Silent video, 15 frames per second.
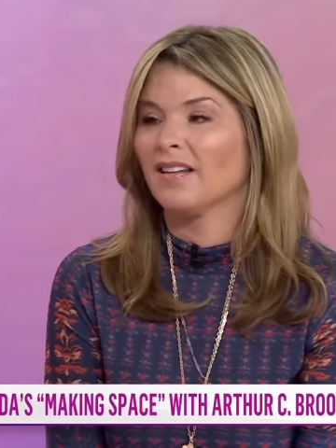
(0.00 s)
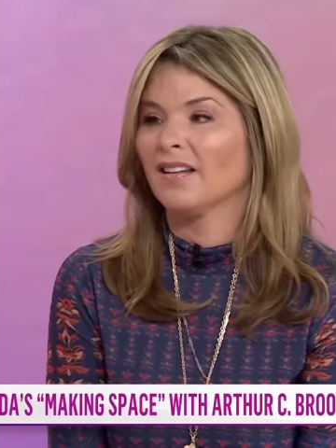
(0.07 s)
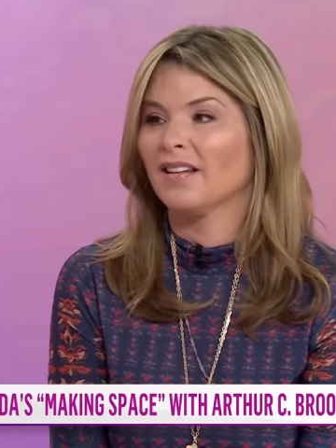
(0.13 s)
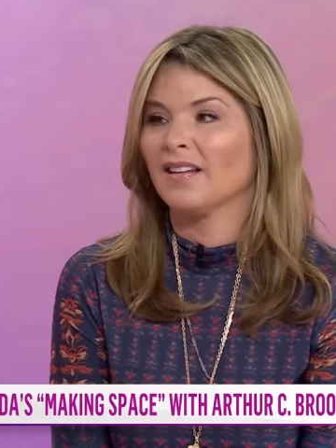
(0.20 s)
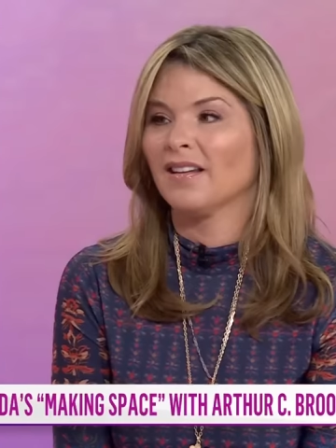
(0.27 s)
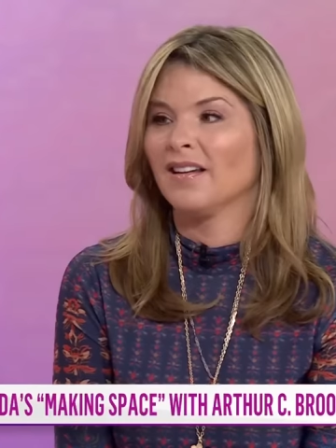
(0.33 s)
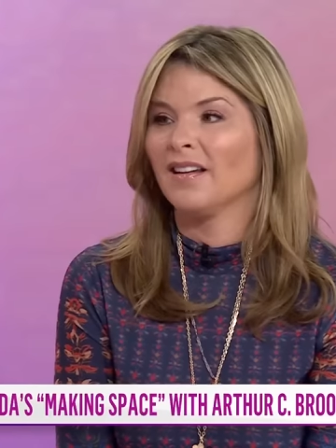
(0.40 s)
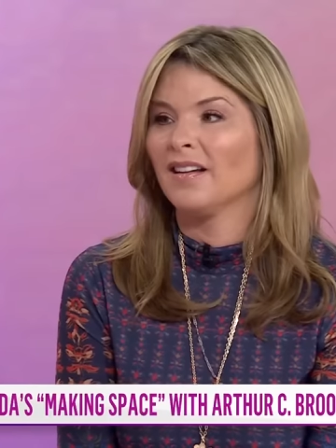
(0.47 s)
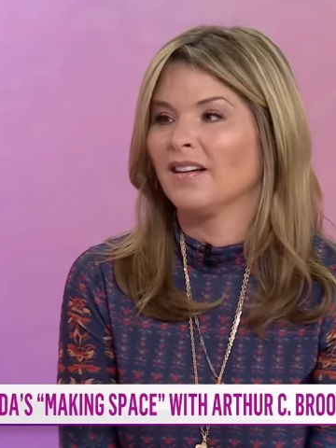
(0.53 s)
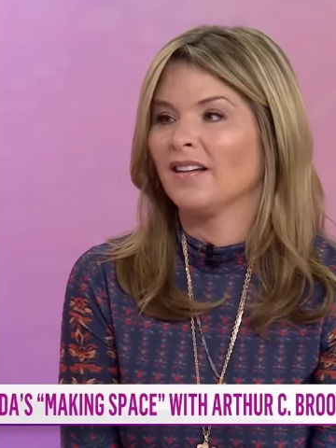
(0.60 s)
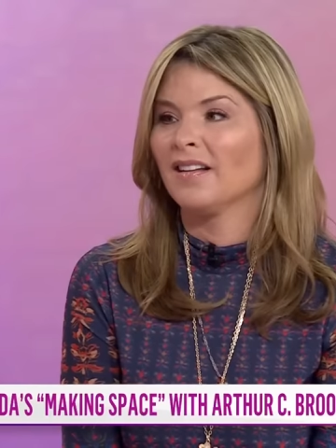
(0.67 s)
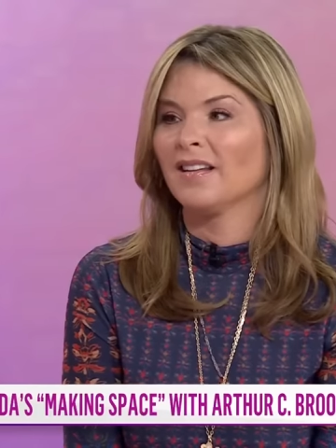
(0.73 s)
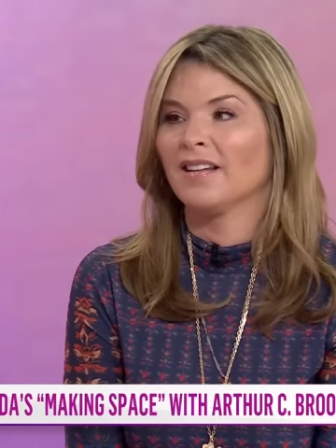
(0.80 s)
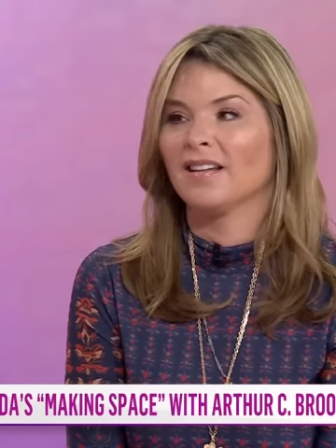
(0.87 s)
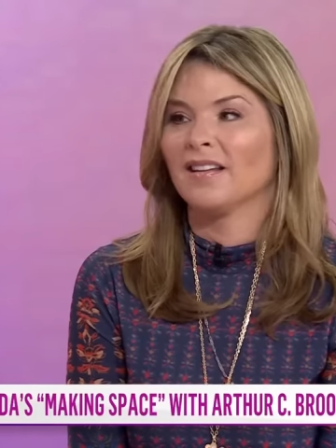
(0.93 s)
Instead
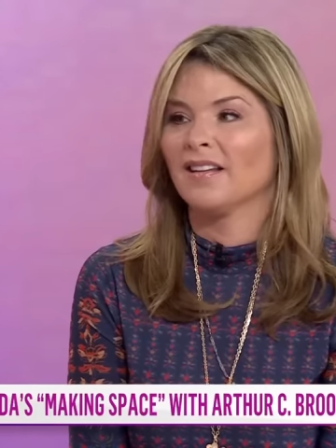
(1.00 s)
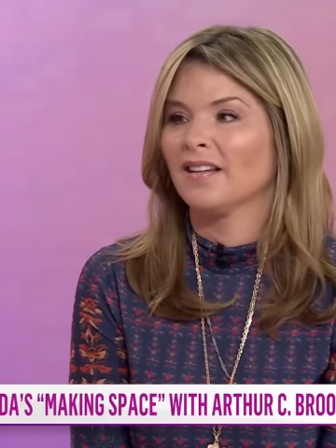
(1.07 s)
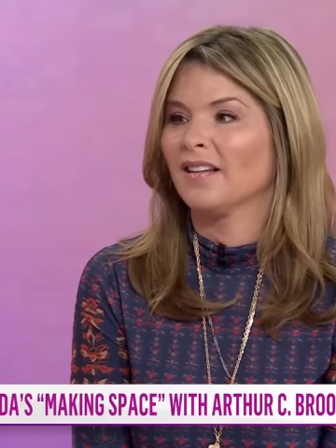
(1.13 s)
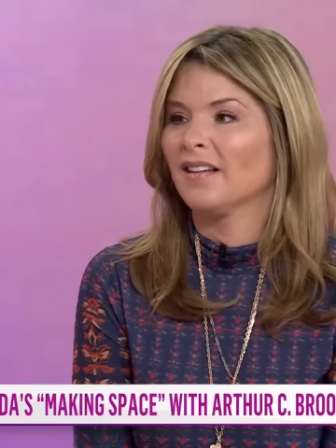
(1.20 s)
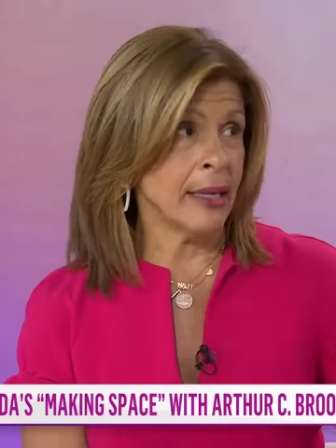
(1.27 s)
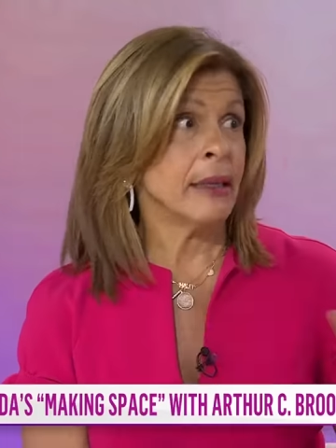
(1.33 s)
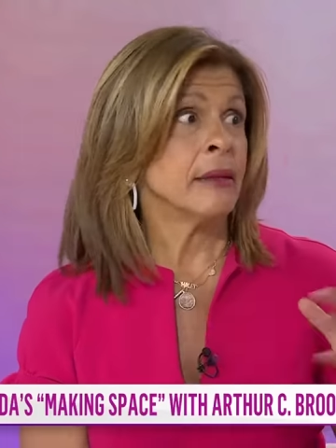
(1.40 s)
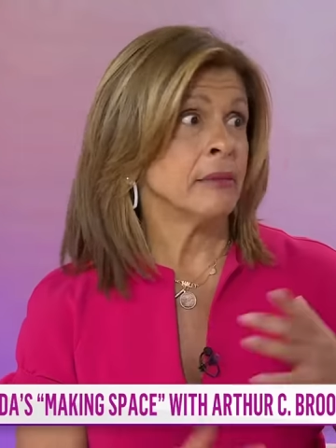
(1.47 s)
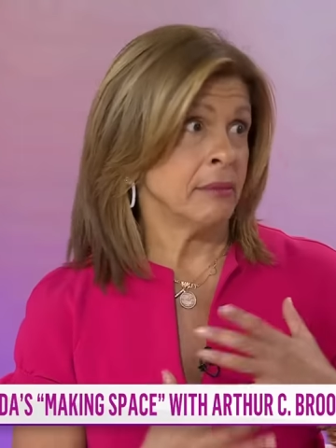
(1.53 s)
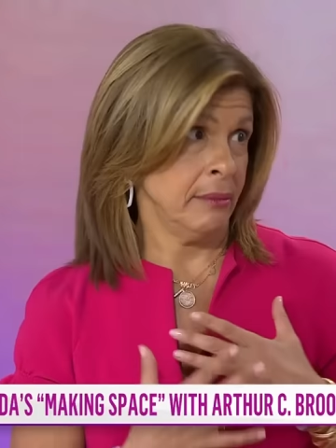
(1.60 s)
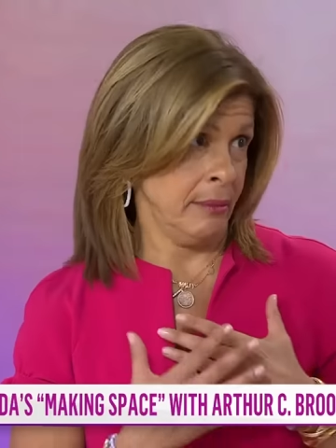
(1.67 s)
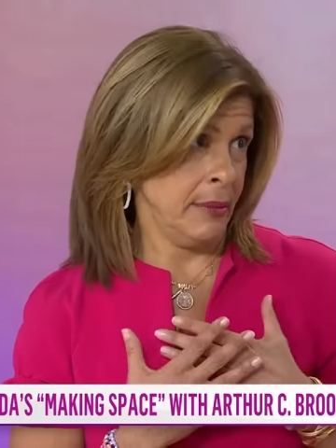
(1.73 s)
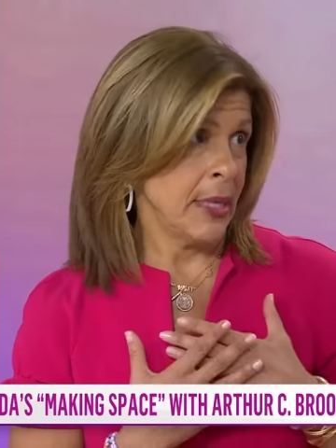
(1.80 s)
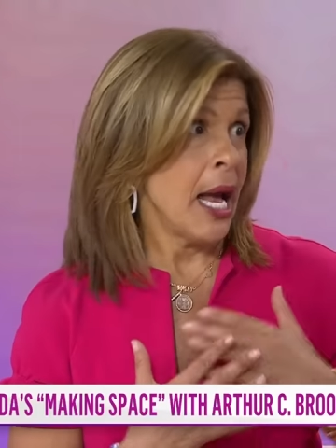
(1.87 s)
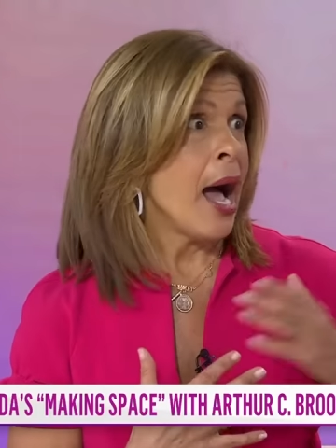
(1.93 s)
of saying,
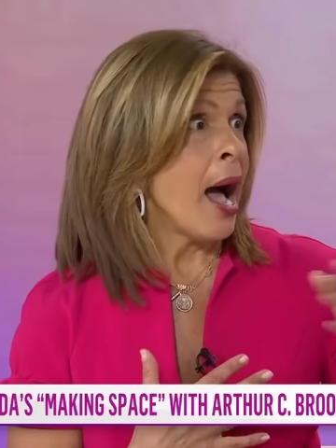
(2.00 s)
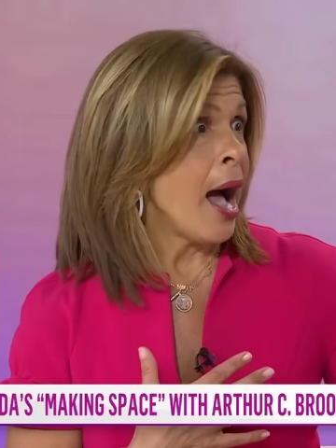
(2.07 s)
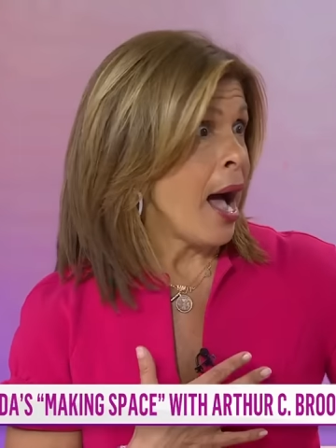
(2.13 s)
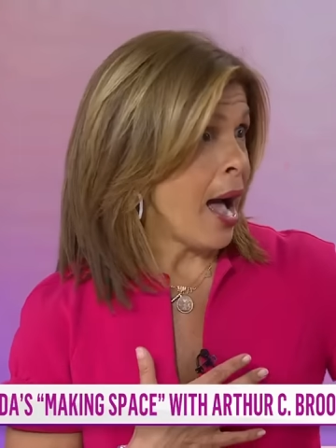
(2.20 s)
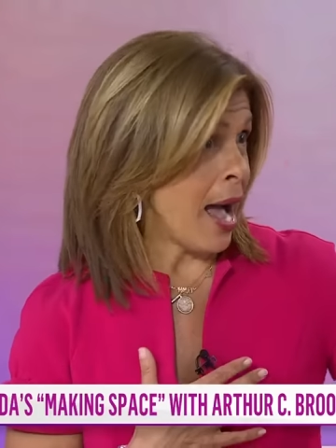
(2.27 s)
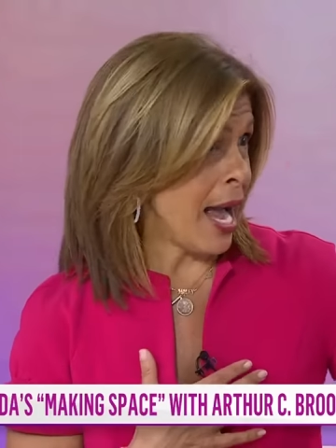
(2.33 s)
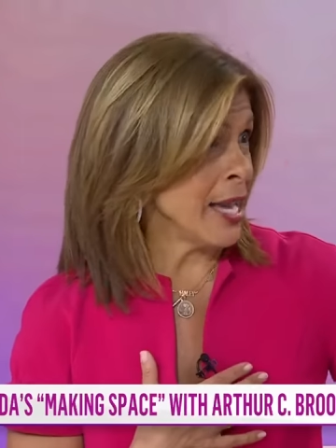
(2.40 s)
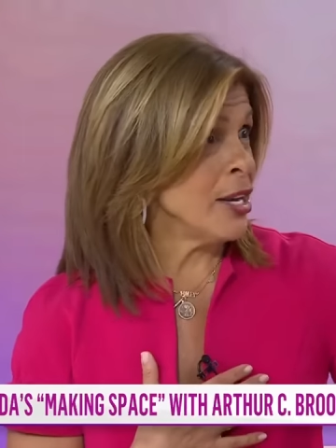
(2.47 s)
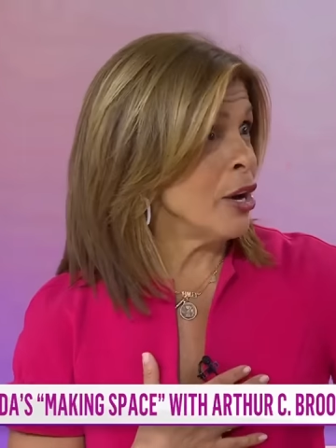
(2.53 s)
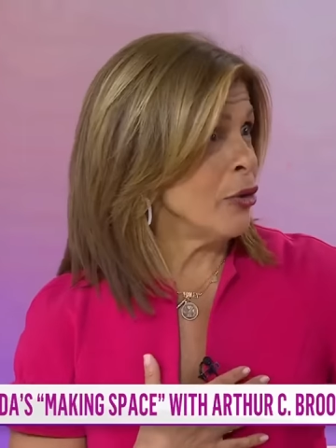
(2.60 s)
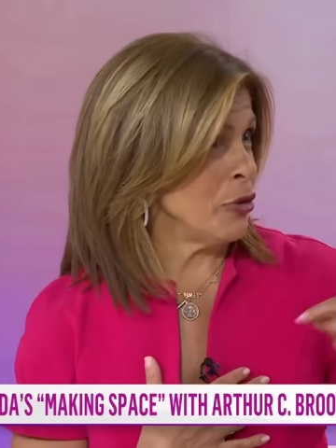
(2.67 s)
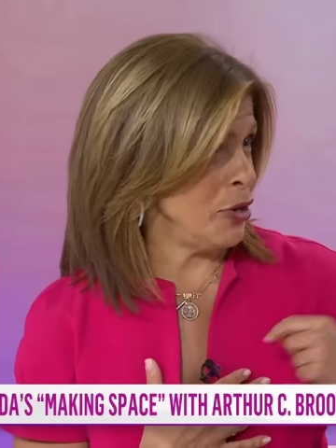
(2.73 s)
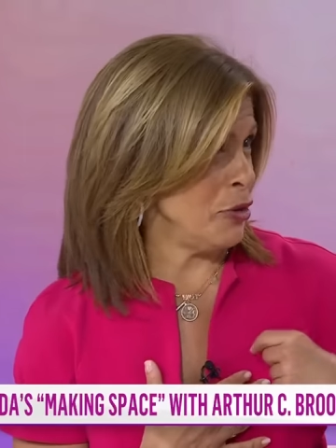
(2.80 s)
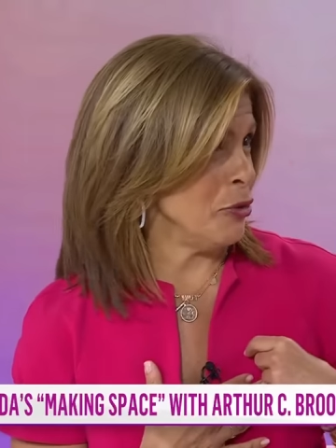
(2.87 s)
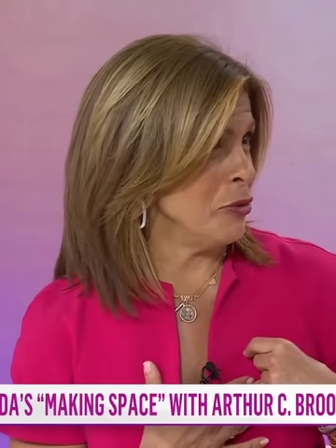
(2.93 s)
I know
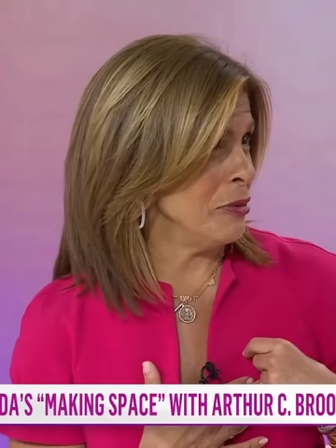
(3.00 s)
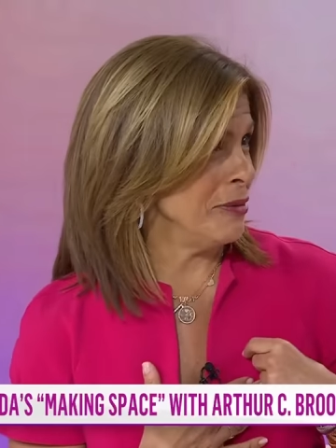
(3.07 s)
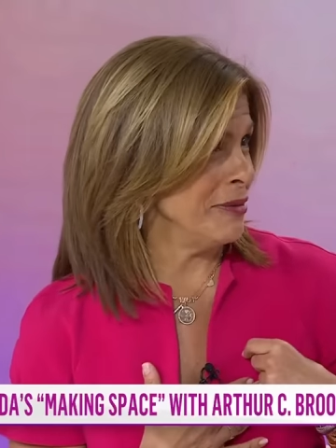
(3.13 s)
you.